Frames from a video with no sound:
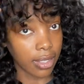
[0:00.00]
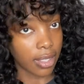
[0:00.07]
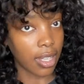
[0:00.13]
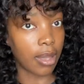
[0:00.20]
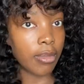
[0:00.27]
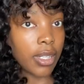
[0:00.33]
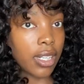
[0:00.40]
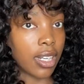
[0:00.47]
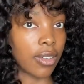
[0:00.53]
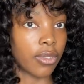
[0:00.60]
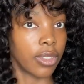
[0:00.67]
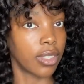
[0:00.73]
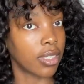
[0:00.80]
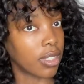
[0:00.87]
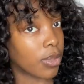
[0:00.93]
I'm in love
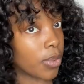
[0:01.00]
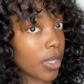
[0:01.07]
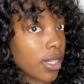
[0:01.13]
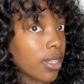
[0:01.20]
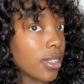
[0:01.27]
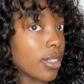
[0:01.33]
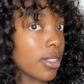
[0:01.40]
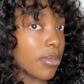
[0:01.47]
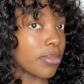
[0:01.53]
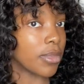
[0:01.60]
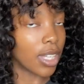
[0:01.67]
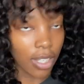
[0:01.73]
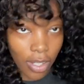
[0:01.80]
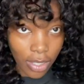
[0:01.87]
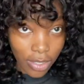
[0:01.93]
with this wig.
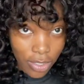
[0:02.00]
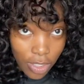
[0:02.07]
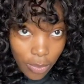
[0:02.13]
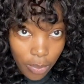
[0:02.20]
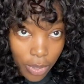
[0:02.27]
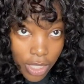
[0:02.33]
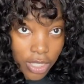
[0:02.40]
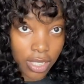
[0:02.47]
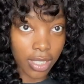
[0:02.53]
I can't stop brushing